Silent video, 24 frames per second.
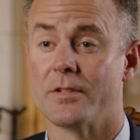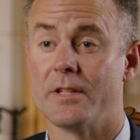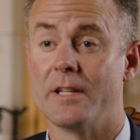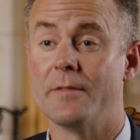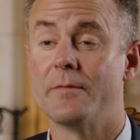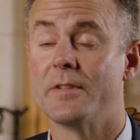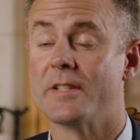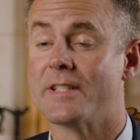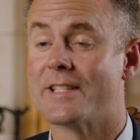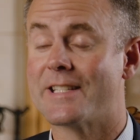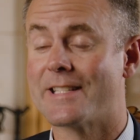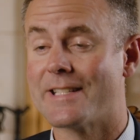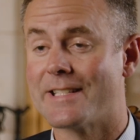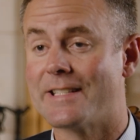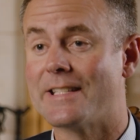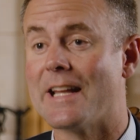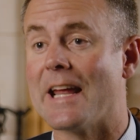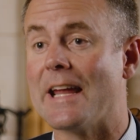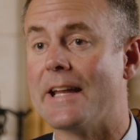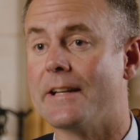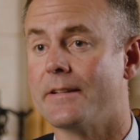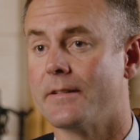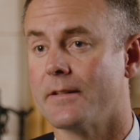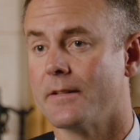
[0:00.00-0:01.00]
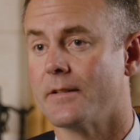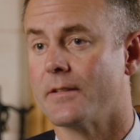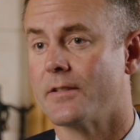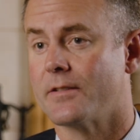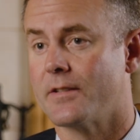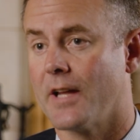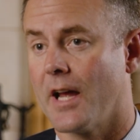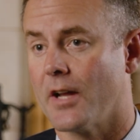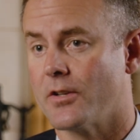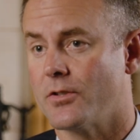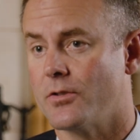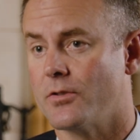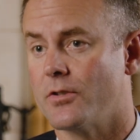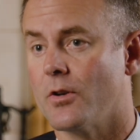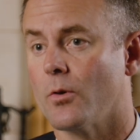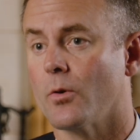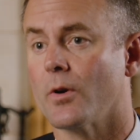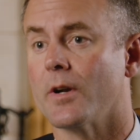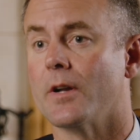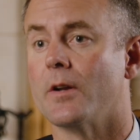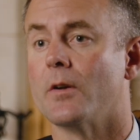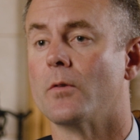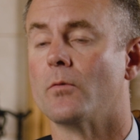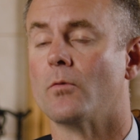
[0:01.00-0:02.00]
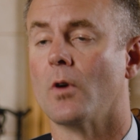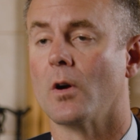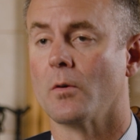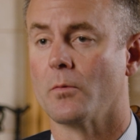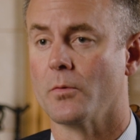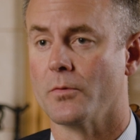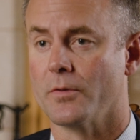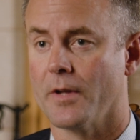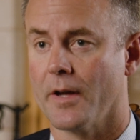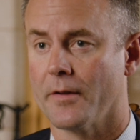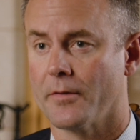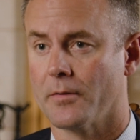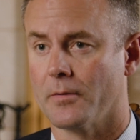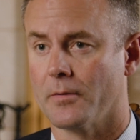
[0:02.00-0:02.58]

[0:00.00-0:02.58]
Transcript: even state statutory wrongful death